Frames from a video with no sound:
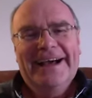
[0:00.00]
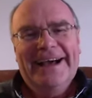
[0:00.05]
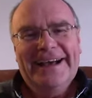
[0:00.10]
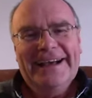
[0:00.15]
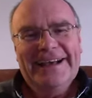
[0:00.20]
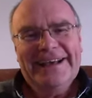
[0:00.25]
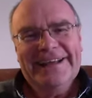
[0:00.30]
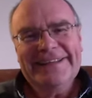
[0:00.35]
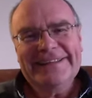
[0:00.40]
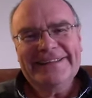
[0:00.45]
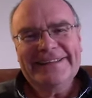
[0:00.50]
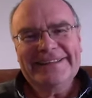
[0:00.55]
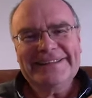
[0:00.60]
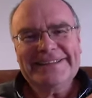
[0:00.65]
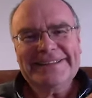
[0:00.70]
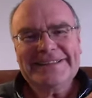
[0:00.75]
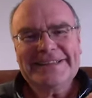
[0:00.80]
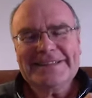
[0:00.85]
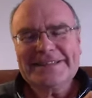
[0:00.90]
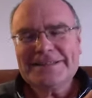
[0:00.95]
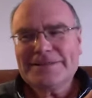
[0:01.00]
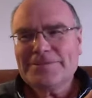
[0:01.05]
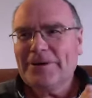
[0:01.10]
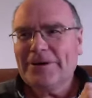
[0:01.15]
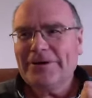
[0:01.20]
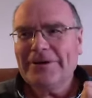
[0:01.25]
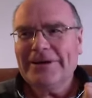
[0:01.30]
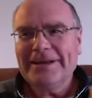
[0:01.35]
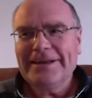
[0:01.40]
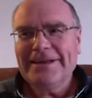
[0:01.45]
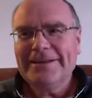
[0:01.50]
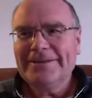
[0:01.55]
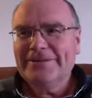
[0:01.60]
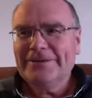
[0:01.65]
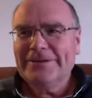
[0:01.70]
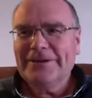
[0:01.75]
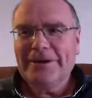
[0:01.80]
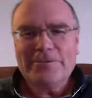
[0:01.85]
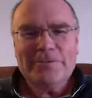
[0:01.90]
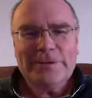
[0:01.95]
This Spirit,
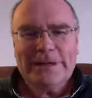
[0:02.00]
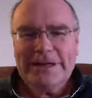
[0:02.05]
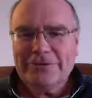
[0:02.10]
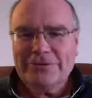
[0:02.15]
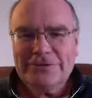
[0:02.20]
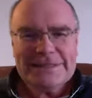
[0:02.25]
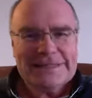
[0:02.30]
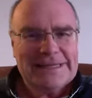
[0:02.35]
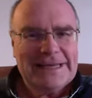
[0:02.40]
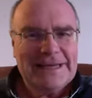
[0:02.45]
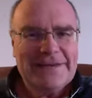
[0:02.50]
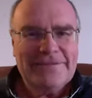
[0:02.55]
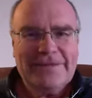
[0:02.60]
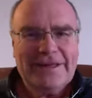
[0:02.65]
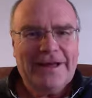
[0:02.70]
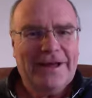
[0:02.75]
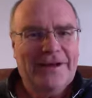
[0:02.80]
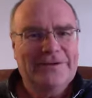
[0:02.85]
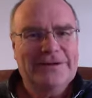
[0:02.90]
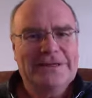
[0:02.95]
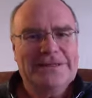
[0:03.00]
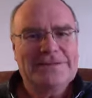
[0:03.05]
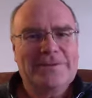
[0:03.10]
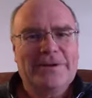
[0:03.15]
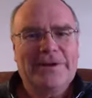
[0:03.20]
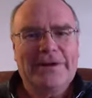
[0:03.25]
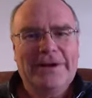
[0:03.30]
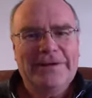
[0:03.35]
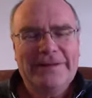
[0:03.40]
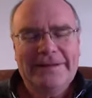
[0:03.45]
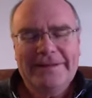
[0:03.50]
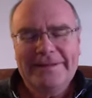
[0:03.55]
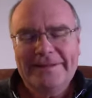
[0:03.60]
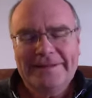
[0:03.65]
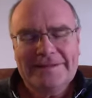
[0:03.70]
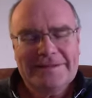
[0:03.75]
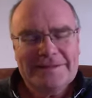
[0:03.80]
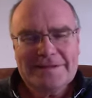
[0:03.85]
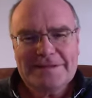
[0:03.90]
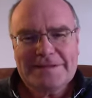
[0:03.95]
we can receive the Holy
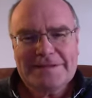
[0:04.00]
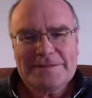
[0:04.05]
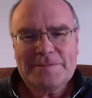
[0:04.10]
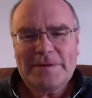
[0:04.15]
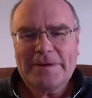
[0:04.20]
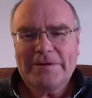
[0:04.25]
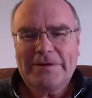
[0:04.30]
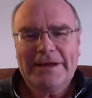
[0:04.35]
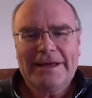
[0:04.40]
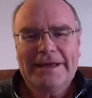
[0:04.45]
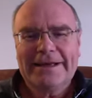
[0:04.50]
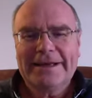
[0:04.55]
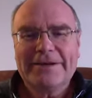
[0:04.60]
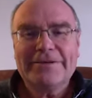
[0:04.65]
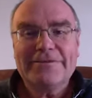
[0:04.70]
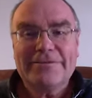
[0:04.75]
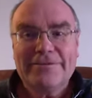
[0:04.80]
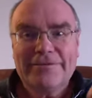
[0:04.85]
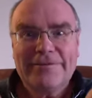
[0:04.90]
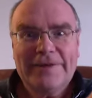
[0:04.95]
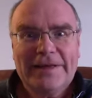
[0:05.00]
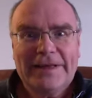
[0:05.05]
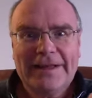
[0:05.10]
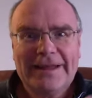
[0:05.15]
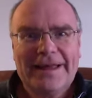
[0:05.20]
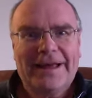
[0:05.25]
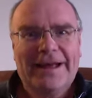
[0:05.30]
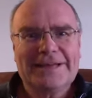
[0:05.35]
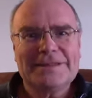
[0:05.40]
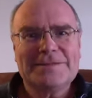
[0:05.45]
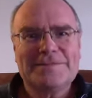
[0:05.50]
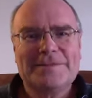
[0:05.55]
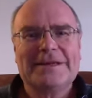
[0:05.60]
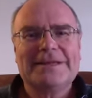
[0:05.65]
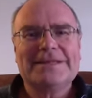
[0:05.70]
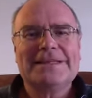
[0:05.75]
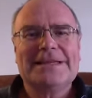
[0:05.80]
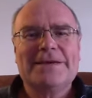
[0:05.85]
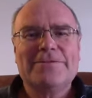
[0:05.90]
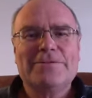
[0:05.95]
Spirit. The Spirit can fill us
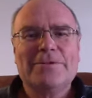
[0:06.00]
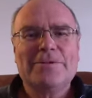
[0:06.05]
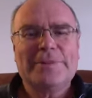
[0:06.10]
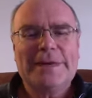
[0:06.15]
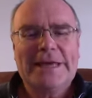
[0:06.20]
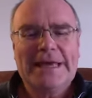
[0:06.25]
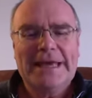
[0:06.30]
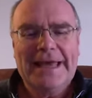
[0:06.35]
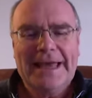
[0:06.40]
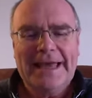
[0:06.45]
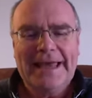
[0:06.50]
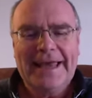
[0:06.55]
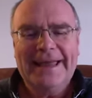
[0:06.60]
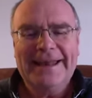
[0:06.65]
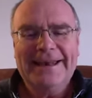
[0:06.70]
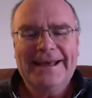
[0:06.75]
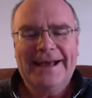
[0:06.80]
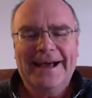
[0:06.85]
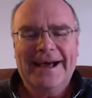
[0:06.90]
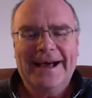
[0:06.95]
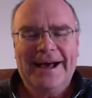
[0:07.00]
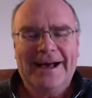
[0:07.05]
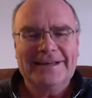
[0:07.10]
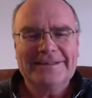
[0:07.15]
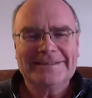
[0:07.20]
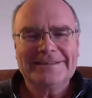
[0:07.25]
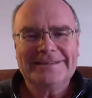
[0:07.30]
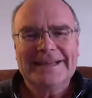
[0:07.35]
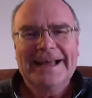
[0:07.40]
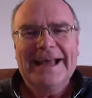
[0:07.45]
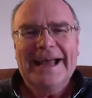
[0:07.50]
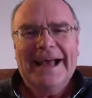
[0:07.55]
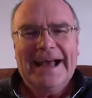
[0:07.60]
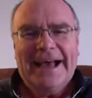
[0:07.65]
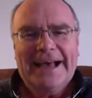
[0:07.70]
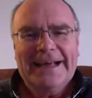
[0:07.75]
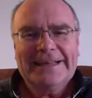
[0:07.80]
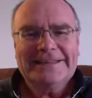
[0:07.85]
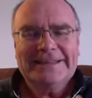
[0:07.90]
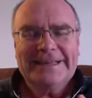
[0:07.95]
because he will be in us.
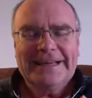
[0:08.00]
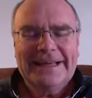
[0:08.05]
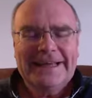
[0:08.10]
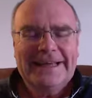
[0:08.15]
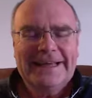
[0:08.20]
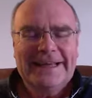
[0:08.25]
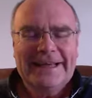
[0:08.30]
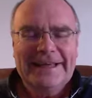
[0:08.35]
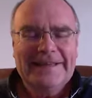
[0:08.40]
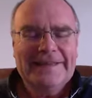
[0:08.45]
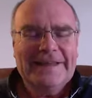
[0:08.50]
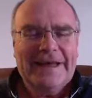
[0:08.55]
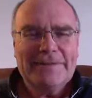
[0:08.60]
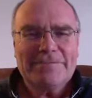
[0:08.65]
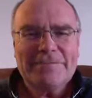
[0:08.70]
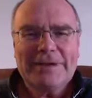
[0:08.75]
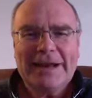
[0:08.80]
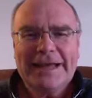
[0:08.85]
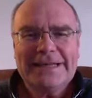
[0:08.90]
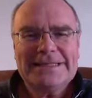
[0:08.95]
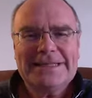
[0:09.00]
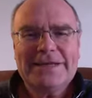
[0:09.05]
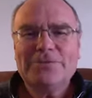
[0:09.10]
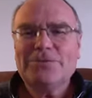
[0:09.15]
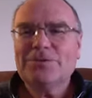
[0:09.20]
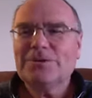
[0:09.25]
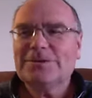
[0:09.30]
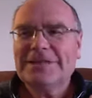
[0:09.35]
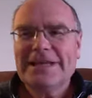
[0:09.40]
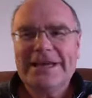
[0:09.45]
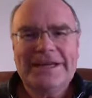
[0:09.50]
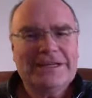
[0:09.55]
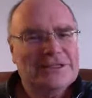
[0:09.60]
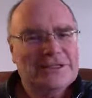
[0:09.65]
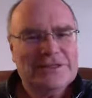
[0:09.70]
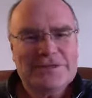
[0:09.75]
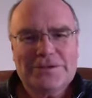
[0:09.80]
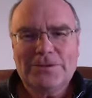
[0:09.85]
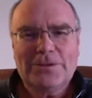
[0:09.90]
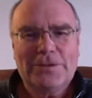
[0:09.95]
And in that place, he will teach
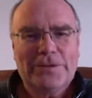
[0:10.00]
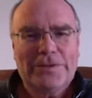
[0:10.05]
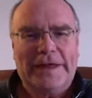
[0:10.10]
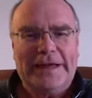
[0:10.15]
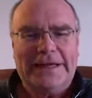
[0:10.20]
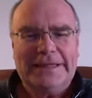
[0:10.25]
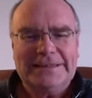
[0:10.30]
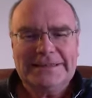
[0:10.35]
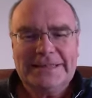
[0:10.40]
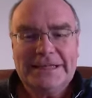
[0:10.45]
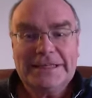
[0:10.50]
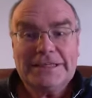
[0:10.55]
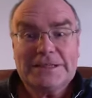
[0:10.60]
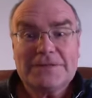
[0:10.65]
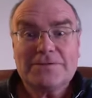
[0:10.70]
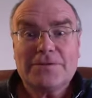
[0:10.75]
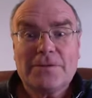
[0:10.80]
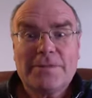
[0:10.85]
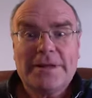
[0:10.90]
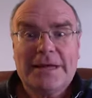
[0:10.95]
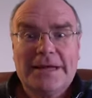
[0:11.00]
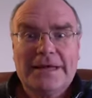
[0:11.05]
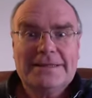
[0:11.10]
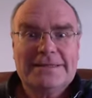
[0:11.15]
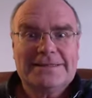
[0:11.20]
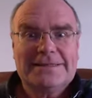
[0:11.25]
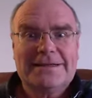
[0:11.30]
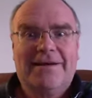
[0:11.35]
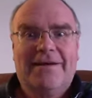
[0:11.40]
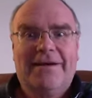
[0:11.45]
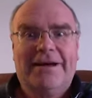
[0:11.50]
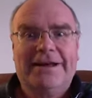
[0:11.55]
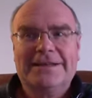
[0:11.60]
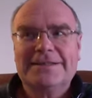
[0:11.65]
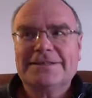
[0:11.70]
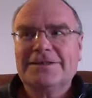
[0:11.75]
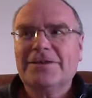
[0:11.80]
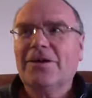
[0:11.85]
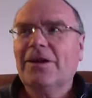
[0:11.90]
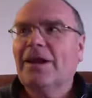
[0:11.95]
us all things, teach us from the inside.
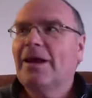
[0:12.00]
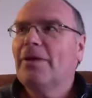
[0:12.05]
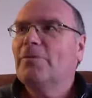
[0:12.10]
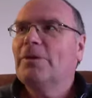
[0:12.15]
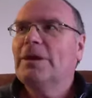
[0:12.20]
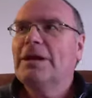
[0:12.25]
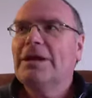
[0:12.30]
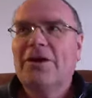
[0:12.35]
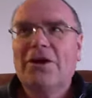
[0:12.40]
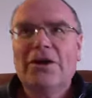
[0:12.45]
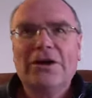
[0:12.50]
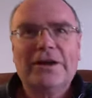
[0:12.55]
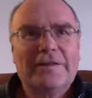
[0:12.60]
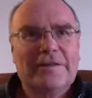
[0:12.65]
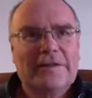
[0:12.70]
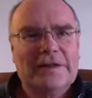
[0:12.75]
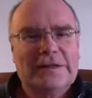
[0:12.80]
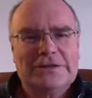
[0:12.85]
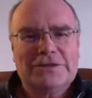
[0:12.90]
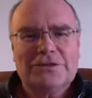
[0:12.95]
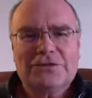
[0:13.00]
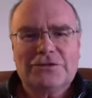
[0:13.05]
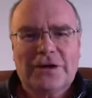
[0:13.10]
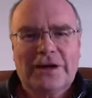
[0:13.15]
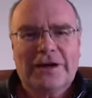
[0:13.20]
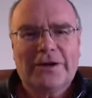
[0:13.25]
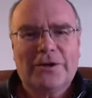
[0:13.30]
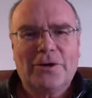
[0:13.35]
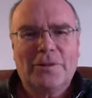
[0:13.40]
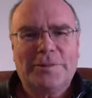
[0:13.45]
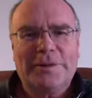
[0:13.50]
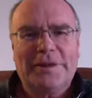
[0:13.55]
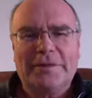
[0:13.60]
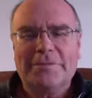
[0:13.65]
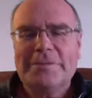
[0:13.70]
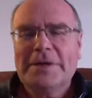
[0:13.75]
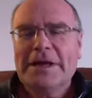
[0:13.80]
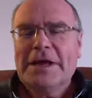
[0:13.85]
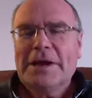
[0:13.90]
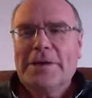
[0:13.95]
It's not like we're learning things and trying to copy
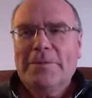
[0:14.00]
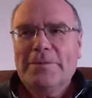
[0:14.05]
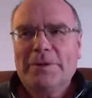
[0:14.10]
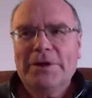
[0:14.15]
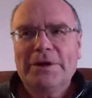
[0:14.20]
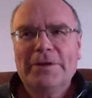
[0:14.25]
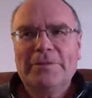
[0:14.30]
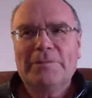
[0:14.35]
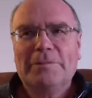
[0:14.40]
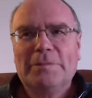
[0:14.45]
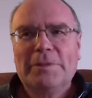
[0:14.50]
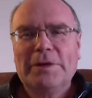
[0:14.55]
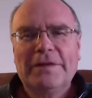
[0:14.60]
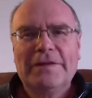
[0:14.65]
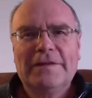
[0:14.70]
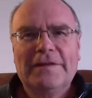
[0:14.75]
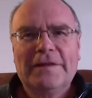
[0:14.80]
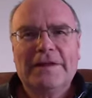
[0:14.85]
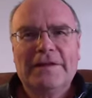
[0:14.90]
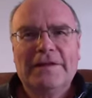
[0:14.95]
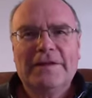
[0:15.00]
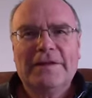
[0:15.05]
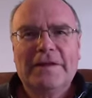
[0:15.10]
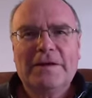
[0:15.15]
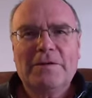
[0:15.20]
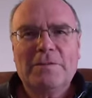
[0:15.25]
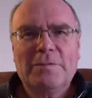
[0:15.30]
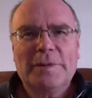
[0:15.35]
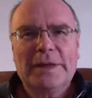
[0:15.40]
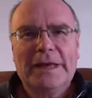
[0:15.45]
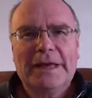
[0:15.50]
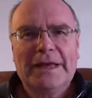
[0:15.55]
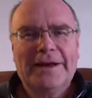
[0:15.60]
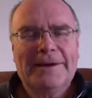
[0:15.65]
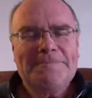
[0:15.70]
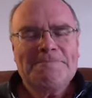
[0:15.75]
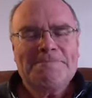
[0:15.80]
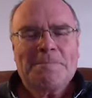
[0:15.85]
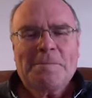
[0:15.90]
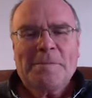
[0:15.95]
them, but that there'll be
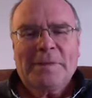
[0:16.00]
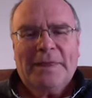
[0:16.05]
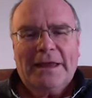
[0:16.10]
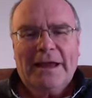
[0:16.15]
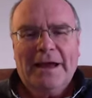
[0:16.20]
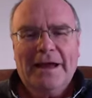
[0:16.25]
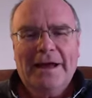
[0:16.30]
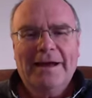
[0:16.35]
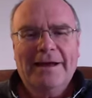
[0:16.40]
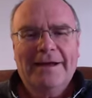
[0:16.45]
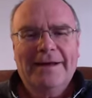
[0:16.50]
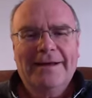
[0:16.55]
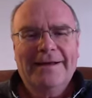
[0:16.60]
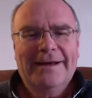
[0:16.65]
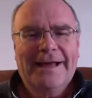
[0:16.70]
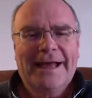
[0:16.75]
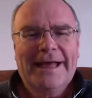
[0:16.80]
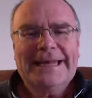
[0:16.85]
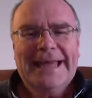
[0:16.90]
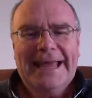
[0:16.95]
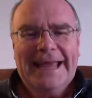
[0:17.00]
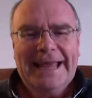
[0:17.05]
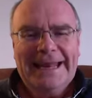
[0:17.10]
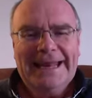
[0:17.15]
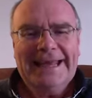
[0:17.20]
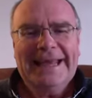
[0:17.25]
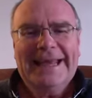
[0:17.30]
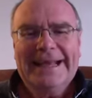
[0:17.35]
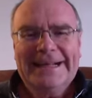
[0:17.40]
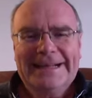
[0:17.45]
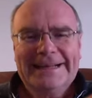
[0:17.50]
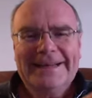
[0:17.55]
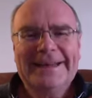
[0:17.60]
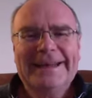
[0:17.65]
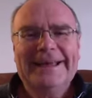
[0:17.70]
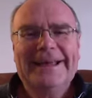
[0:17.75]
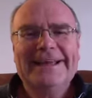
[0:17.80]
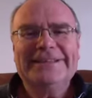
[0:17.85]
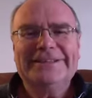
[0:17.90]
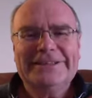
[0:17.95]
an inner
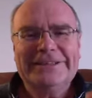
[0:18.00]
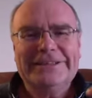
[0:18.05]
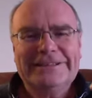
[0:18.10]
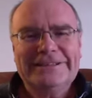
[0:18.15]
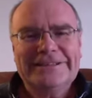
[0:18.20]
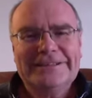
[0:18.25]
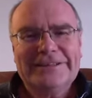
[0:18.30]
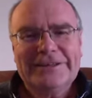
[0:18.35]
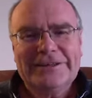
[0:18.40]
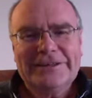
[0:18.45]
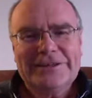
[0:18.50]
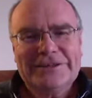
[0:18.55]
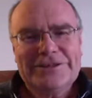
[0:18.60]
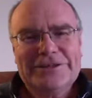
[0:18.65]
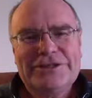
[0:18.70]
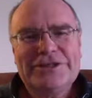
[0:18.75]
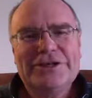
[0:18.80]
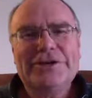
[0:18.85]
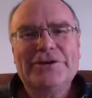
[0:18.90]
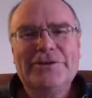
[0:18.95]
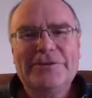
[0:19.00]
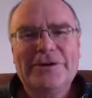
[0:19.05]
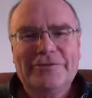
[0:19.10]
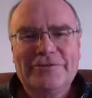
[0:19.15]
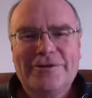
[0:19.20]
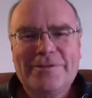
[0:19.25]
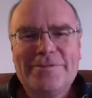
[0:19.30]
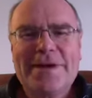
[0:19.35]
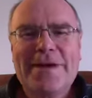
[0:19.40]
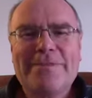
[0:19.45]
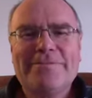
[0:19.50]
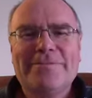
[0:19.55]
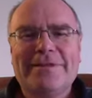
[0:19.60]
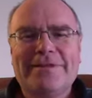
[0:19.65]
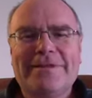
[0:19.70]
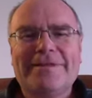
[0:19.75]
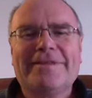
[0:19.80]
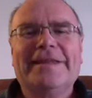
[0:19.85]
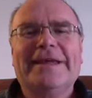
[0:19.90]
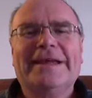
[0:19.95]
inclination to do and remember
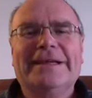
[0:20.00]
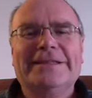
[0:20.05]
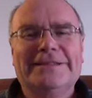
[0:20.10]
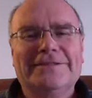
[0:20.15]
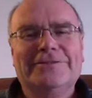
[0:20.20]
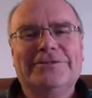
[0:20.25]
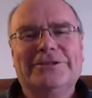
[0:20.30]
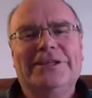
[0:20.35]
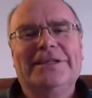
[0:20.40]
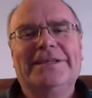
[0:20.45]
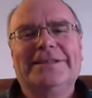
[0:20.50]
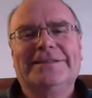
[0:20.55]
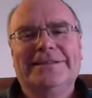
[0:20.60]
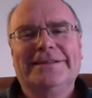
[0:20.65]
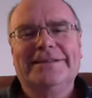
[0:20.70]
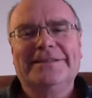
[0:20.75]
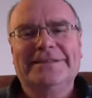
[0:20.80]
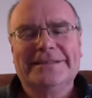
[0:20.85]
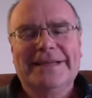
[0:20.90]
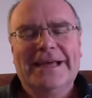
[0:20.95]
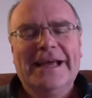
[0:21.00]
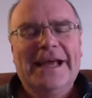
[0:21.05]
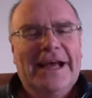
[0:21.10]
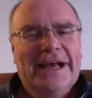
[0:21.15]
the things of Jesus.